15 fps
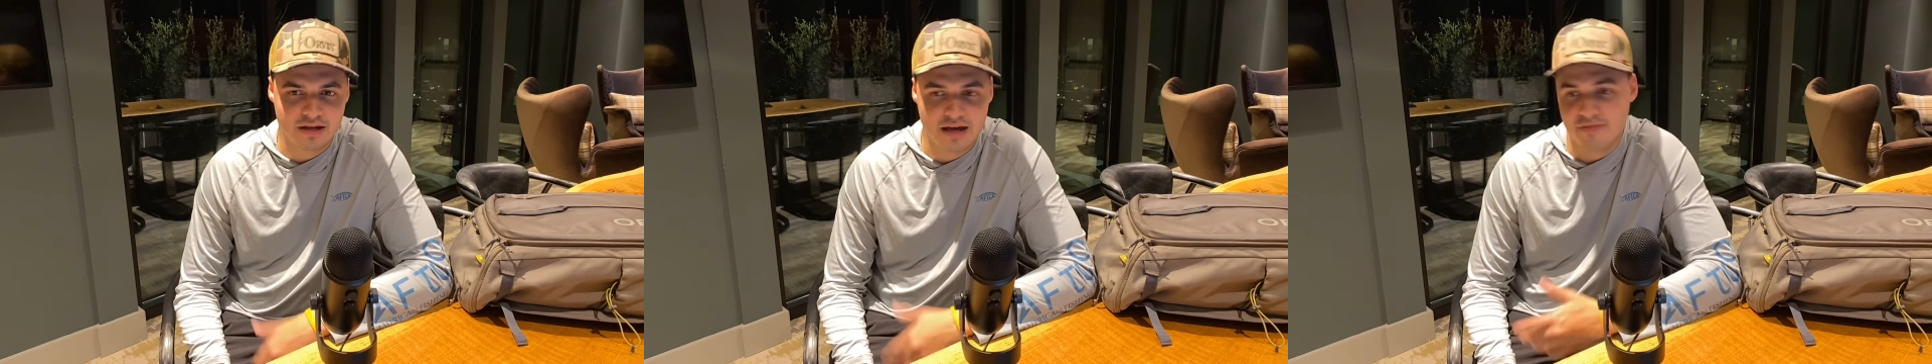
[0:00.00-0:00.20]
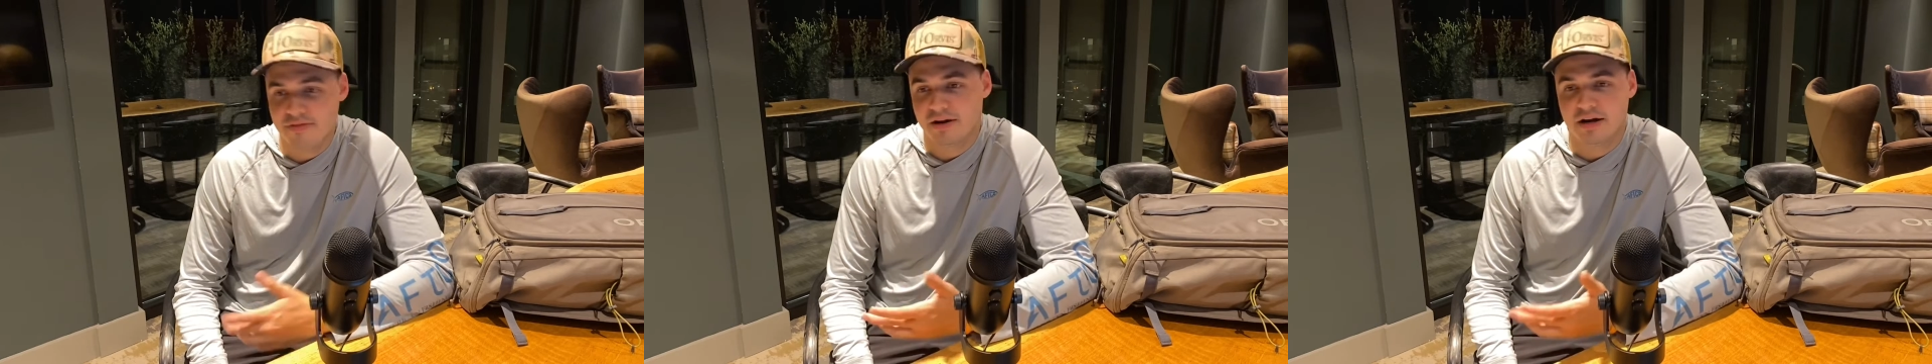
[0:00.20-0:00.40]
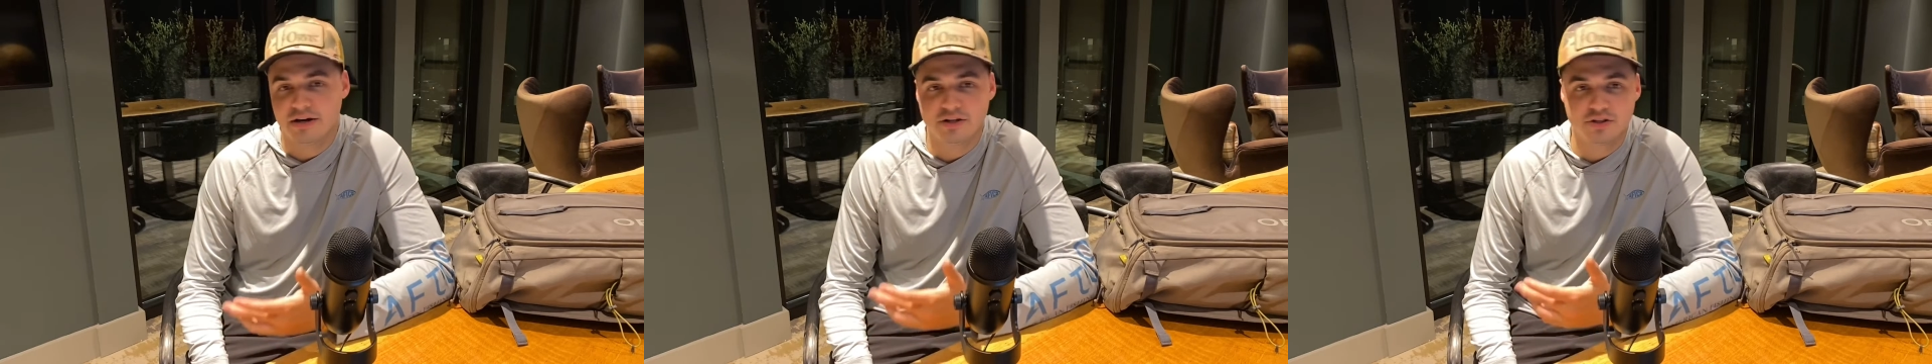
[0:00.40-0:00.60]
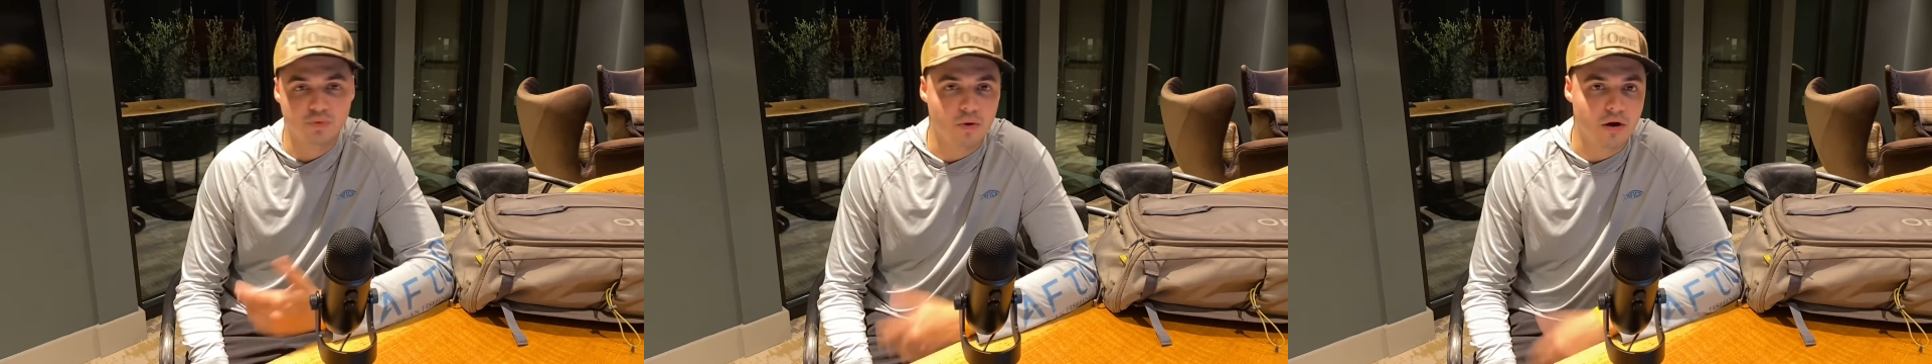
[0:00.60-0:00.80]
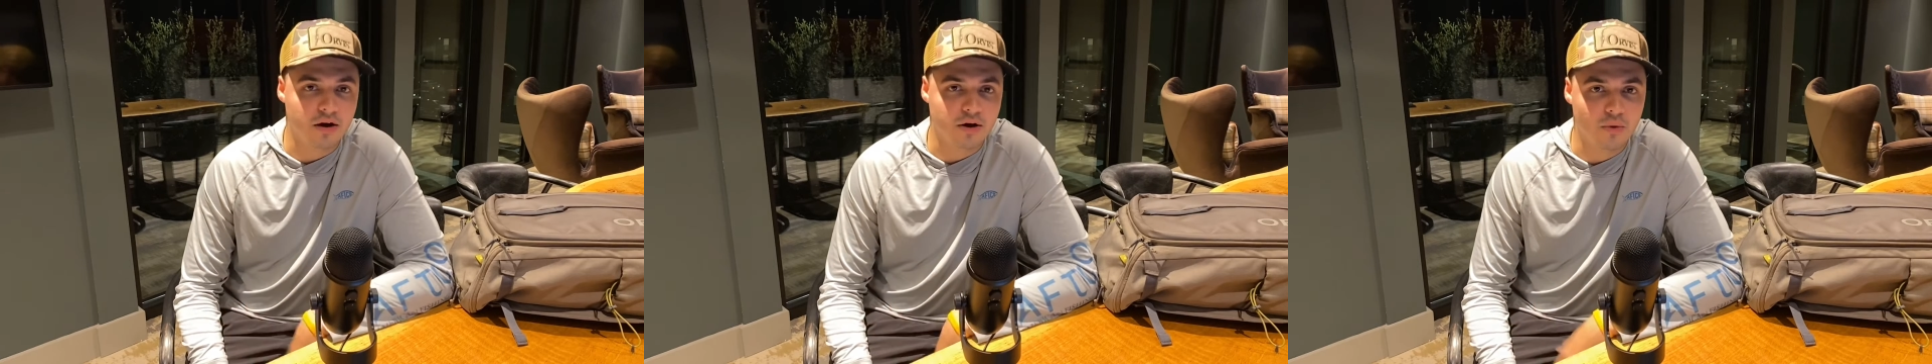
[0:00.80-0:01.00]
and then I just
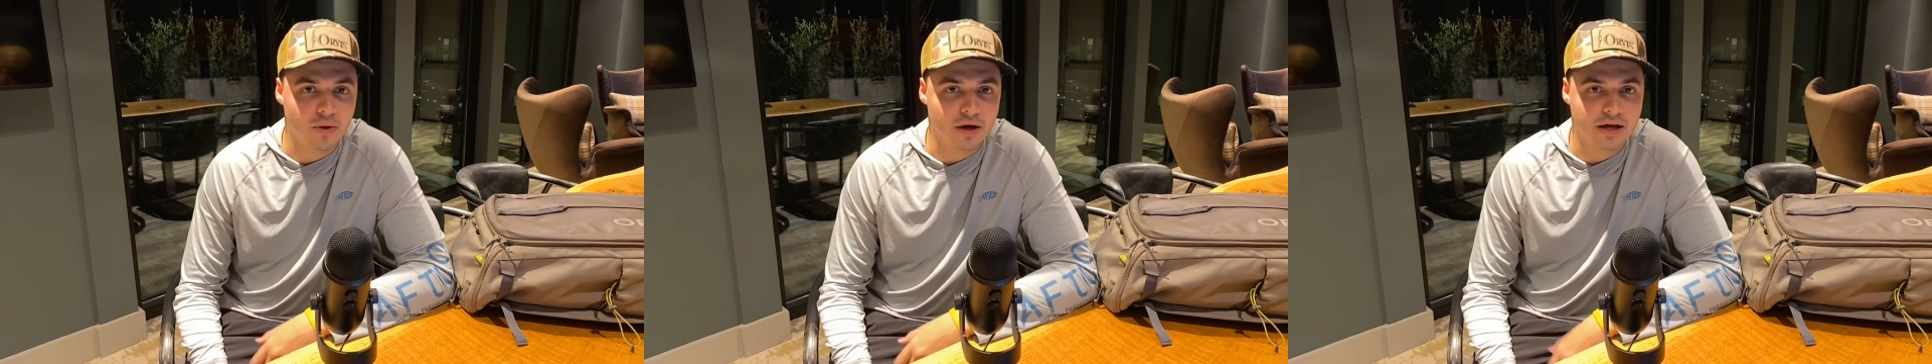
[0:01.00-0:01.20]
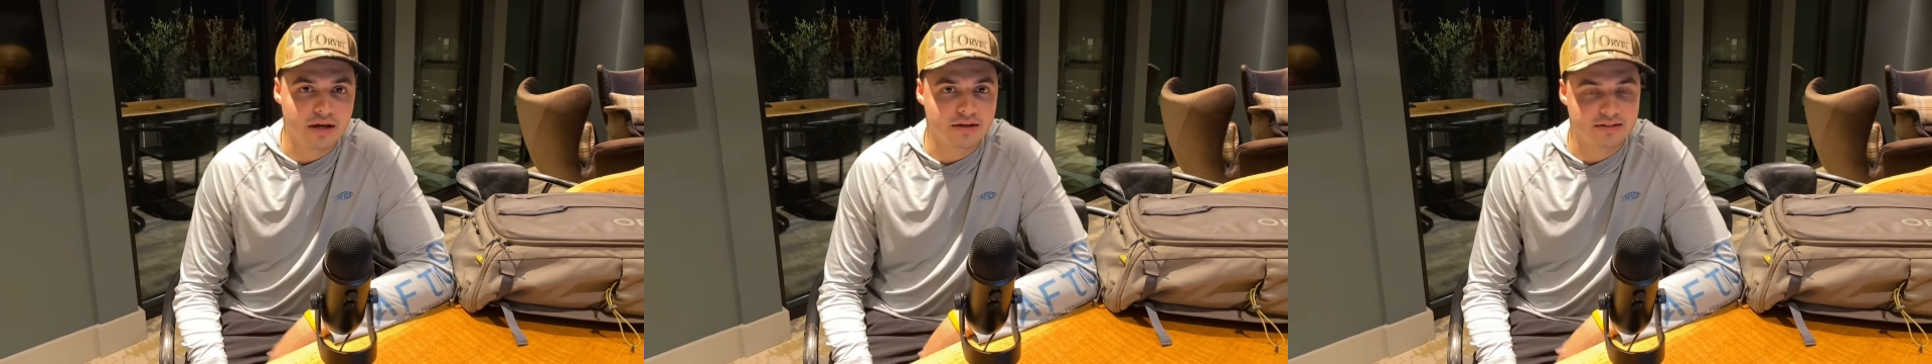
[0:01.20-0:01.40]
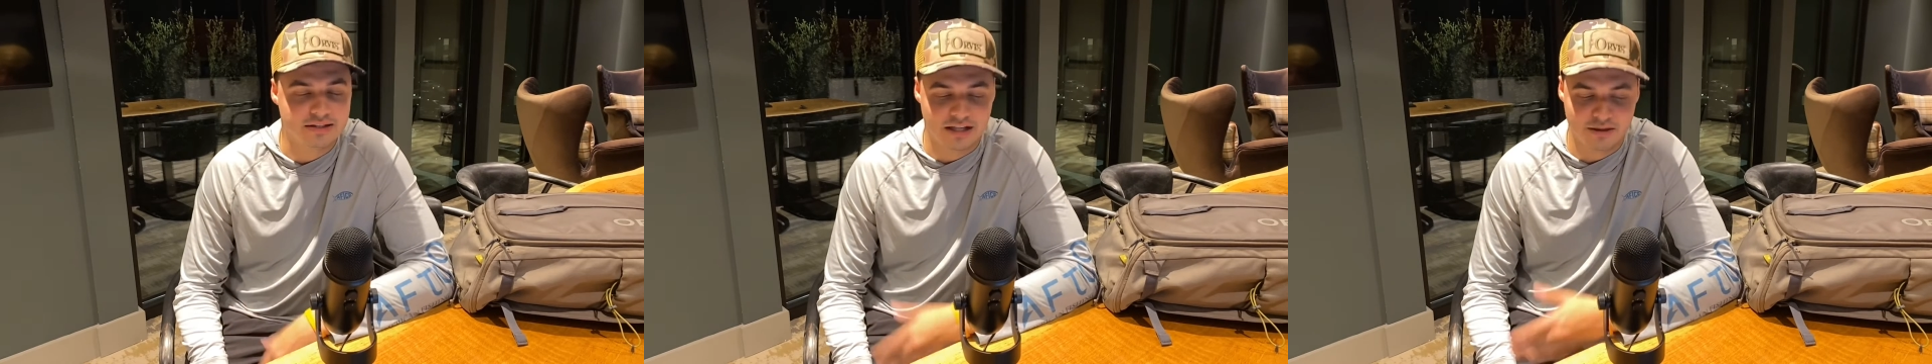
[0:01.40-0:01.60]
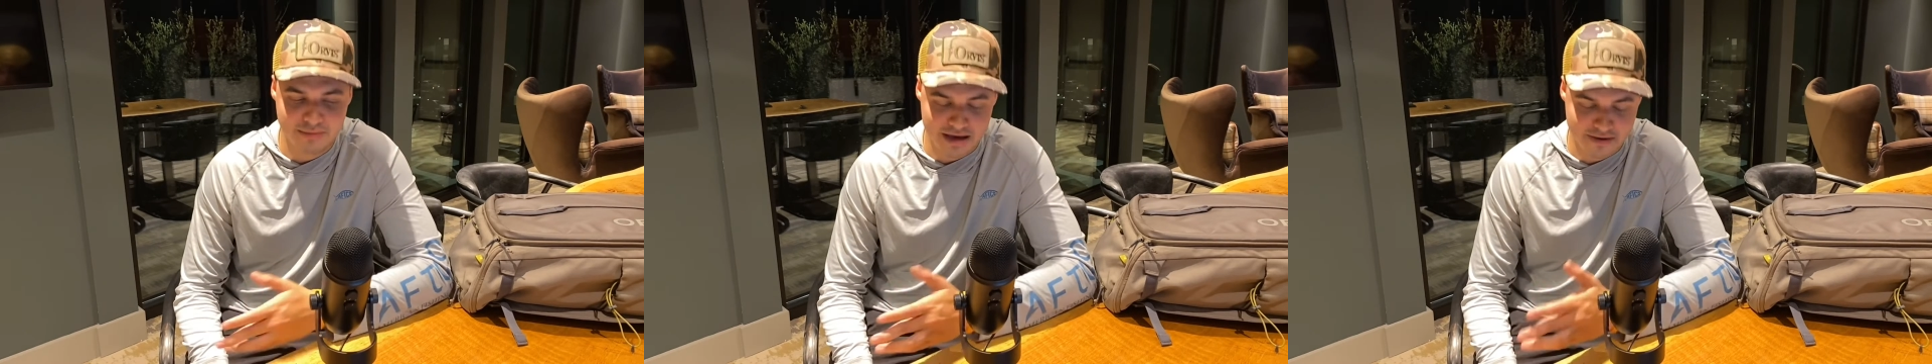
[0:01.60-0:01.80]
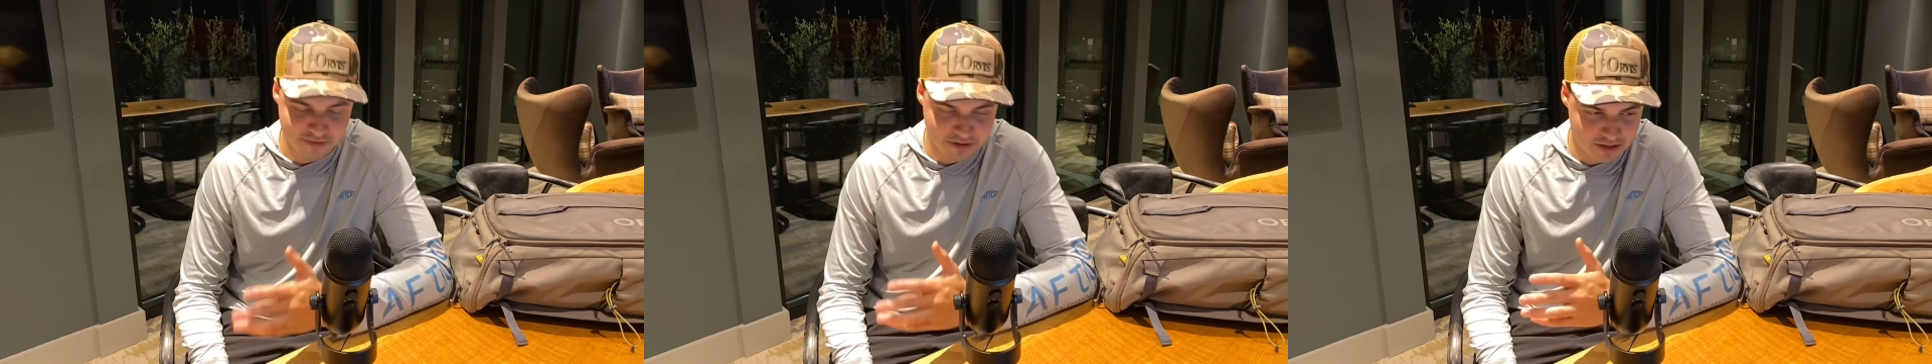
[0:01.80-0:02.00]
walk away, tell them
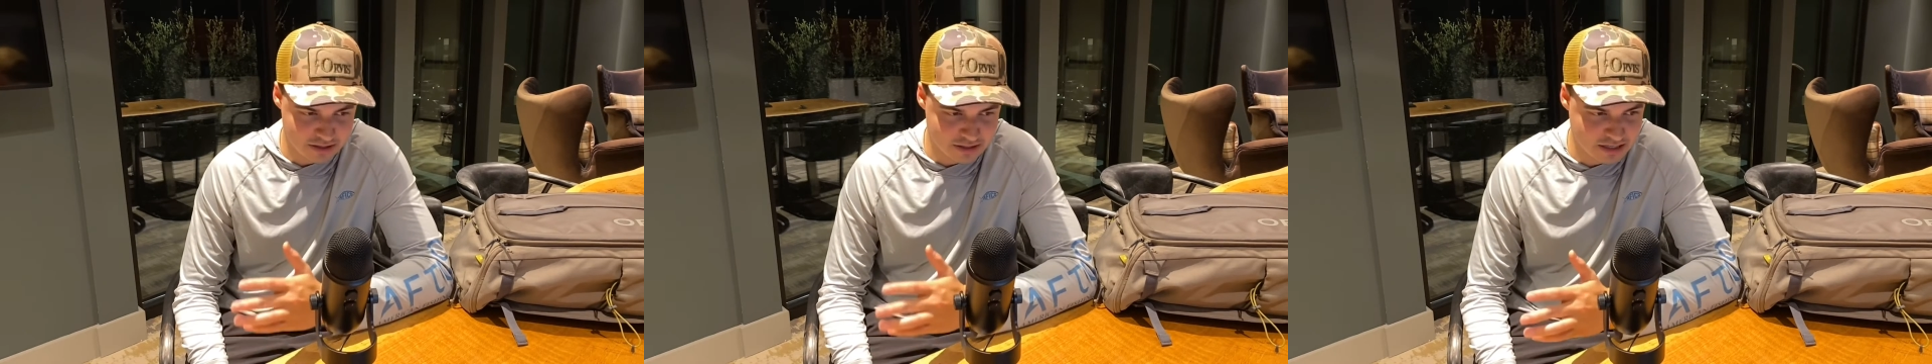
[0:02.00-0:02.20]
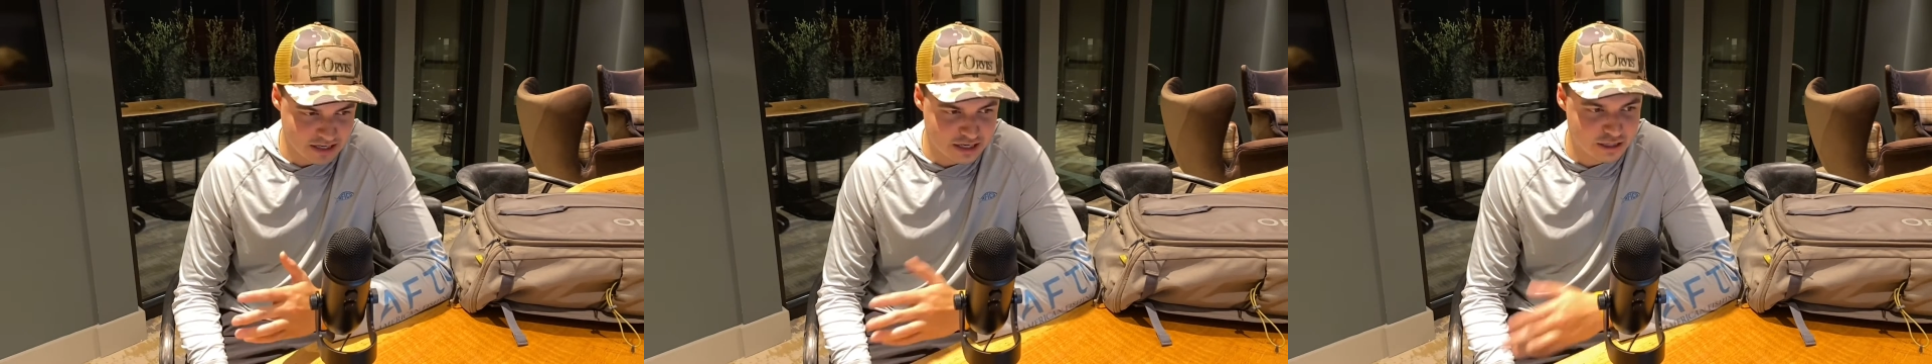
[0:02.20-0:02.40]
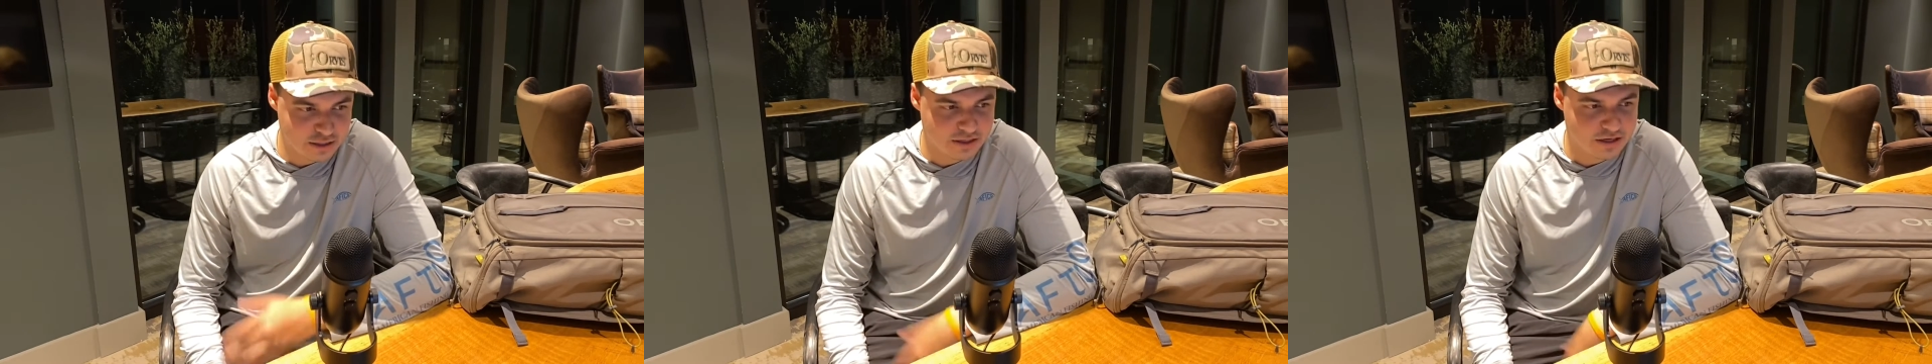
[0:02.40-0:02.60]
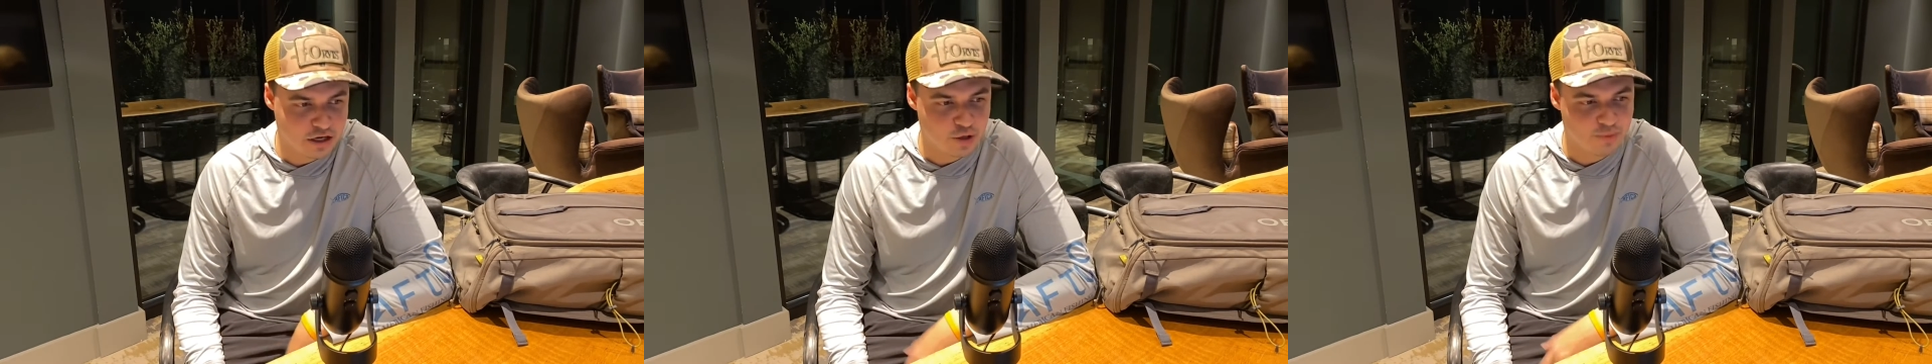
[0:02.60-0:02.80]
have a good day,